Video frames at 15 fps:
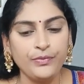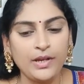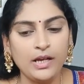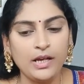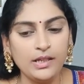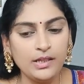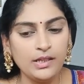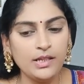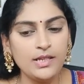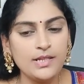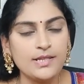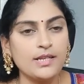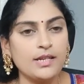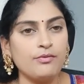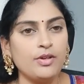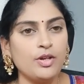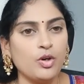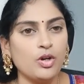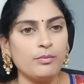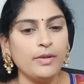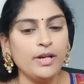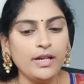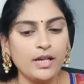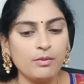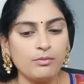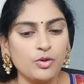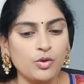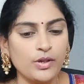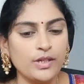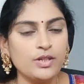In this environment, I am
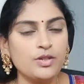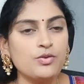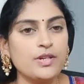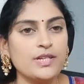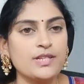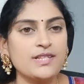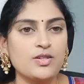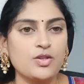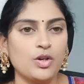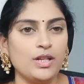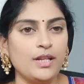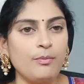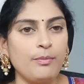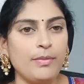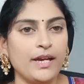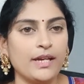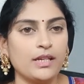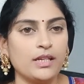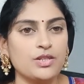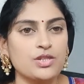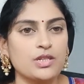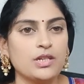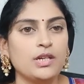going to install the package.